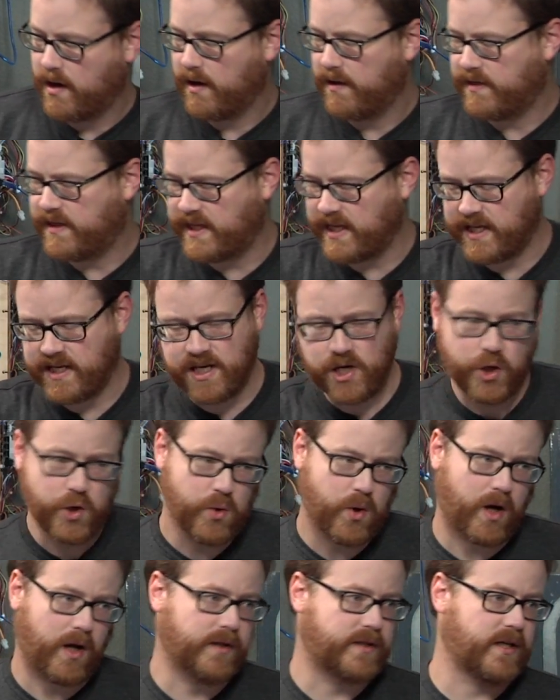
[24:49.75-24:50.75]
The
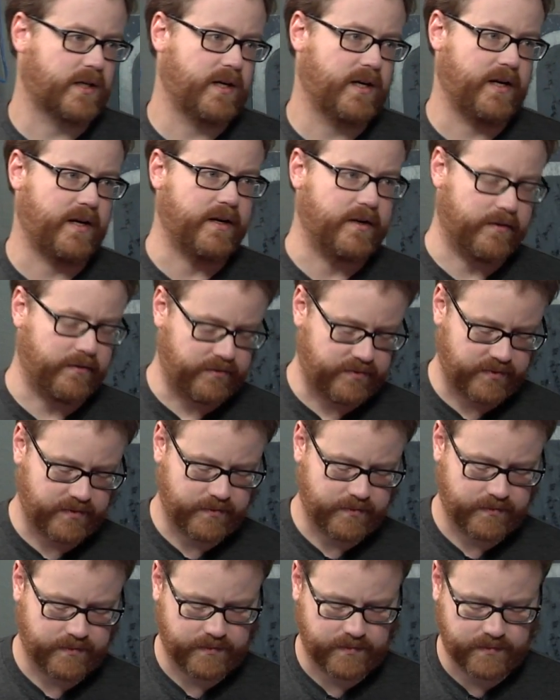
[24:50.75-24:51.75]
new alternative
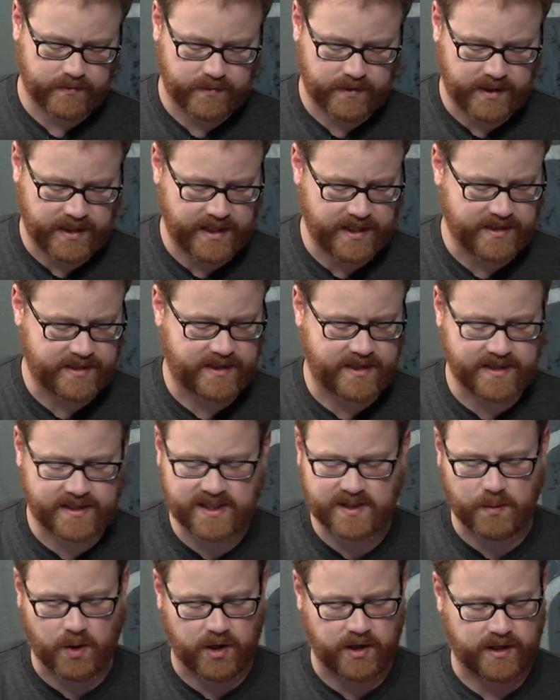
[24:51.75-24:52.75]
mm-hmm. is the
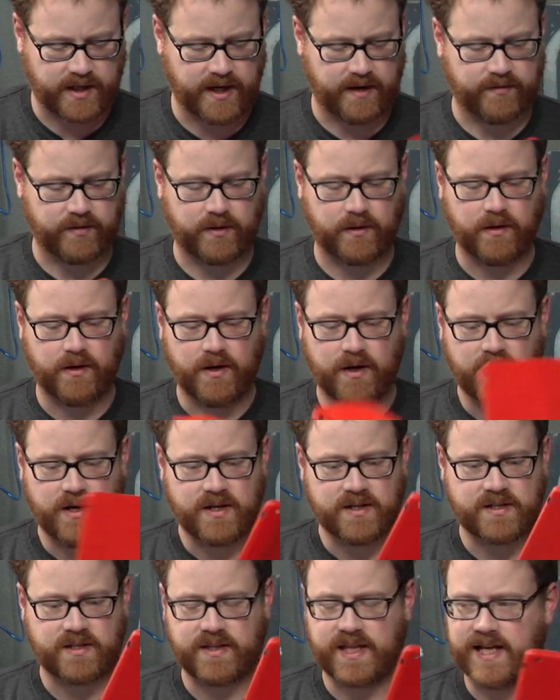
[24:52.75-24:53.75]
smart cover.
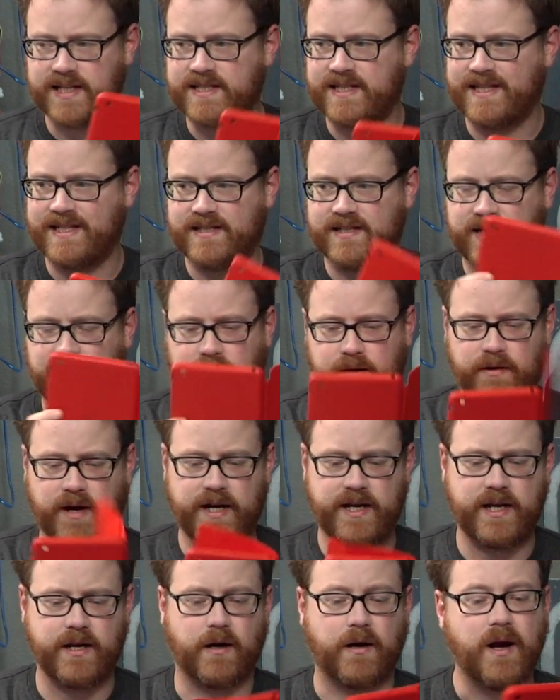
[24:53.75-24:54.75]
So that's this guy
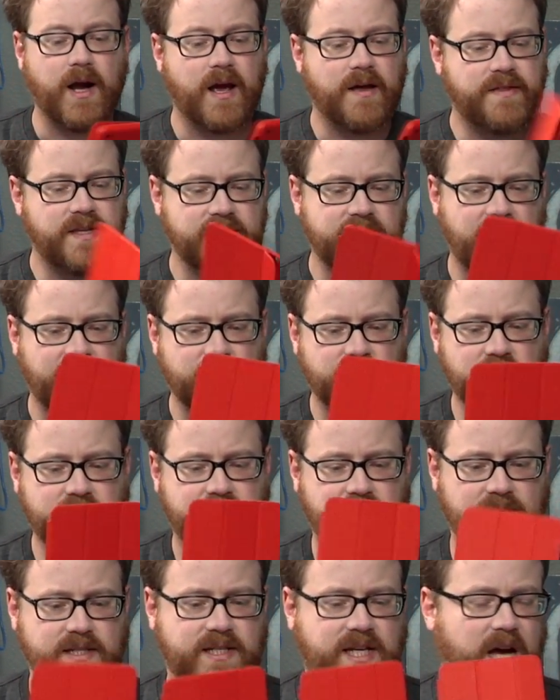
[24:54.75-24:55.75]
right here. This actually
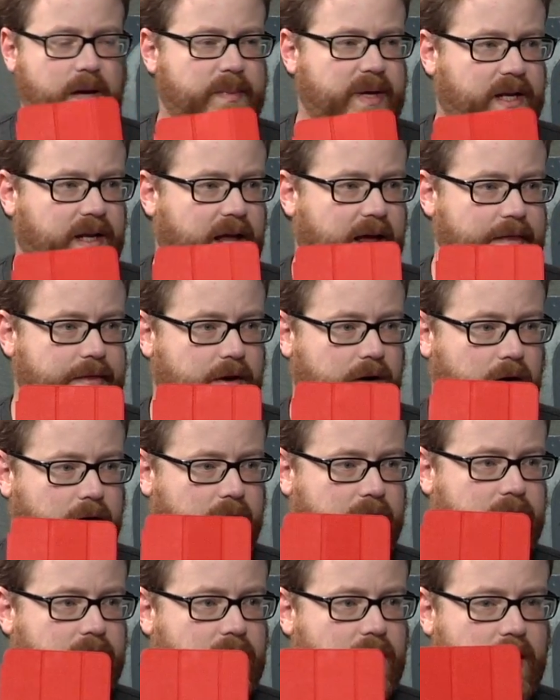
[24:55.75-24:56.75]
does come in leather.
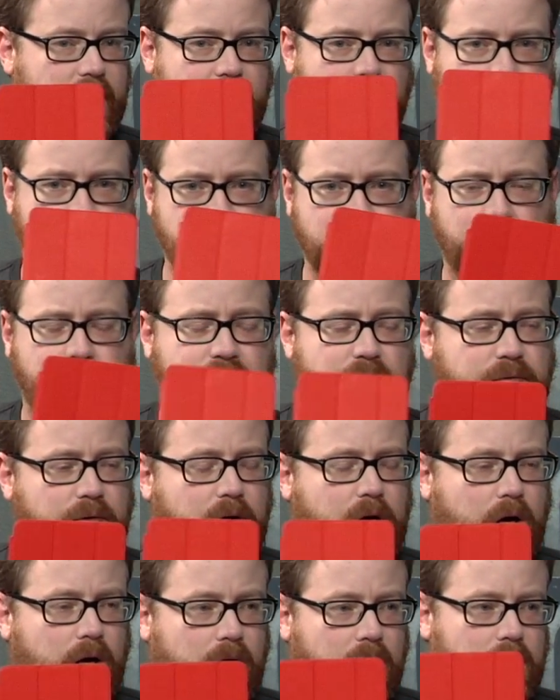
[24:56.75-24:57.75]
And uh, you know, if you
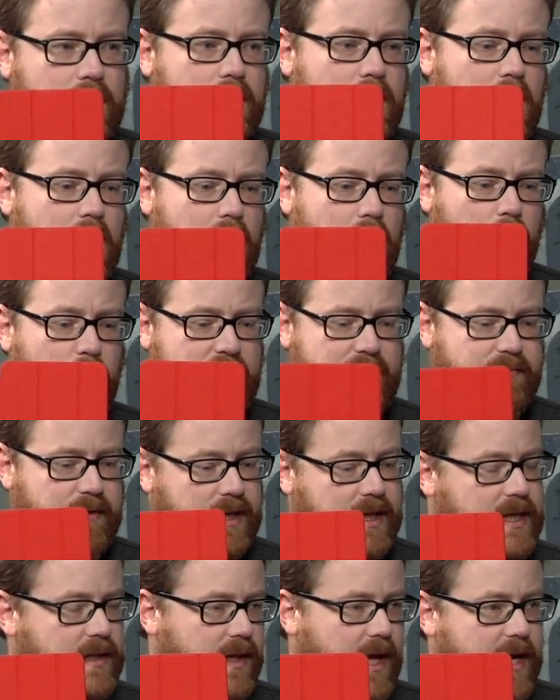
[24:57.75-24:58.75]
recall, we
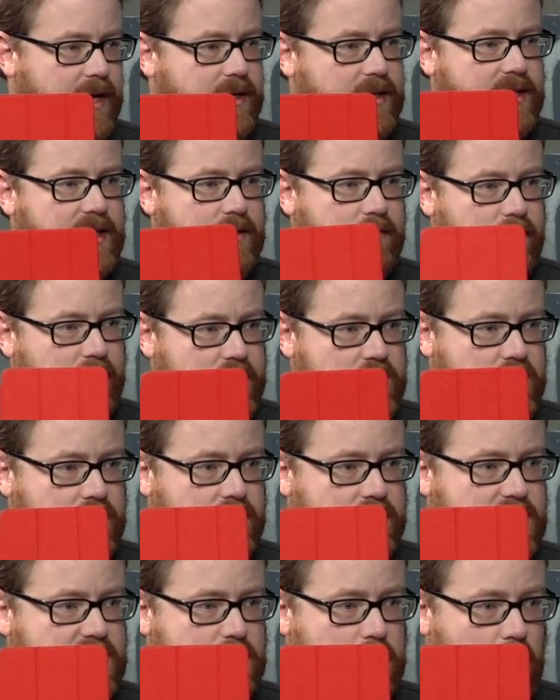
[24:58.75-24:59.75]
really liked the
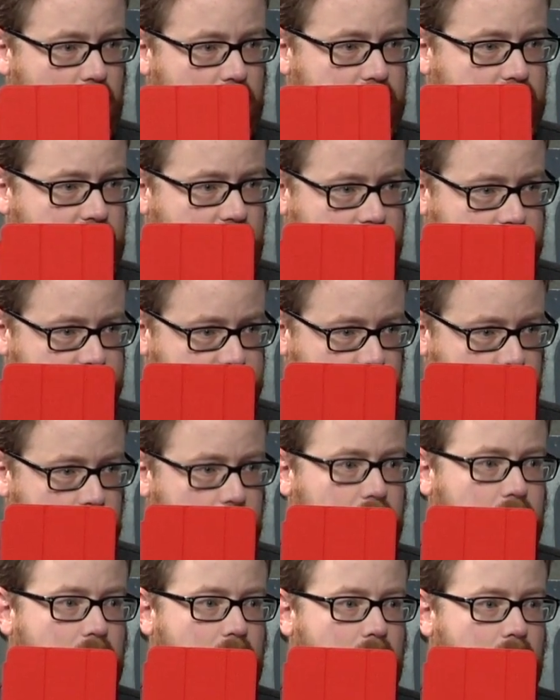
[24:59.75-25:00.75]
original smart
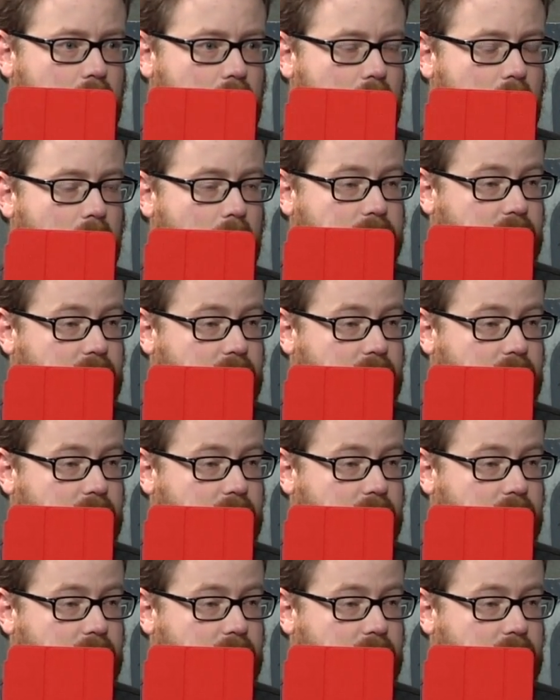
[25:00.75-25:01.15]
cover, uh,